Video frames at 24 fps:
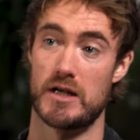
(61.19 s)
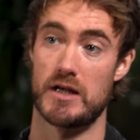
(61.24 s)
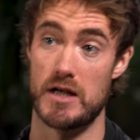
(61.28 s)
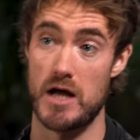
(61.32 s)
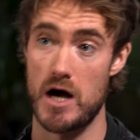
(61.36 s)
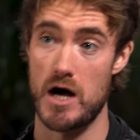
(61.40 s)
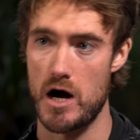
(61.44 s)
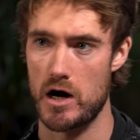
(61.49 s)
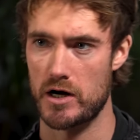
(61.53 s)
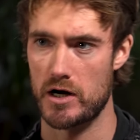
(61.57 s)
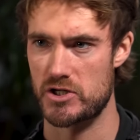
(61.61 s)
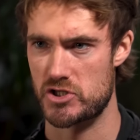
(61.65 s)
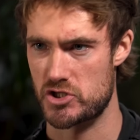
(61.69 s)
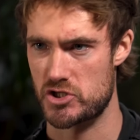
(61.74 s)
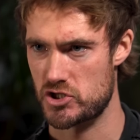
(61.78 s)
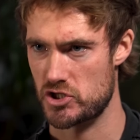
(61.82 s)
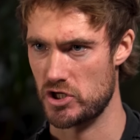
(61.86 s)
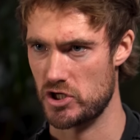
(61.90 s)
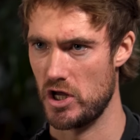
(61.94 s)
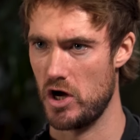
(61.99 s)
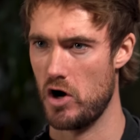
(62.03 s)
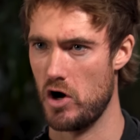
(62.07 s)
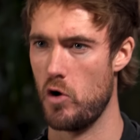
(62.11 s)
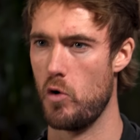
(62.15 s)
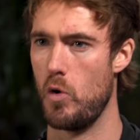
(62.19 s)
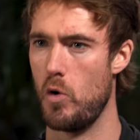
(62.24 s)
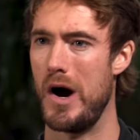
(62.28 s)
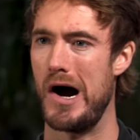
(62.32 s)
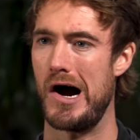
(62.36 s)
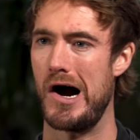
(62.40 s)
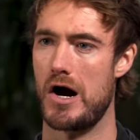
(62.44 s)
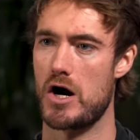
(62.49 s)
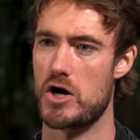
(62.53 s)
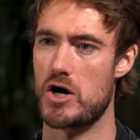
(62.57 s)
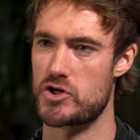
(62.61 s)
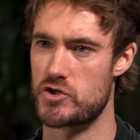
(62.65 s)
the long and slow,
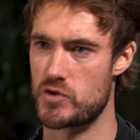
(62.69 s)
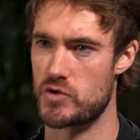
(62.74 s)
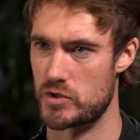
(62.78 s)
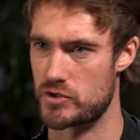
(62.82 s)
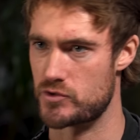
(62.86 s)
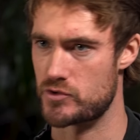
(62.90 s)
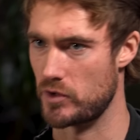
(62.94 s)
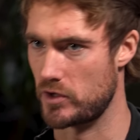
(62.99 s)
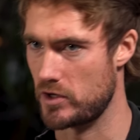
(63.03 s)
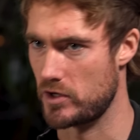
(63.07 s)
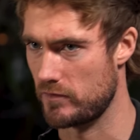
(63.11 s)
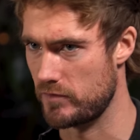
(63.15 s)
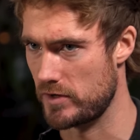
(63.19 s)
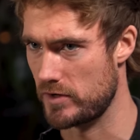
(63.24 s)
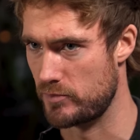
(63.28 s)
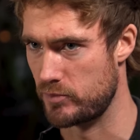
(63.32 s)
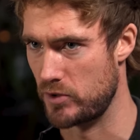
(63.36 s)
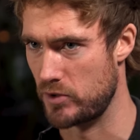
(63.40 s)
arduous recovery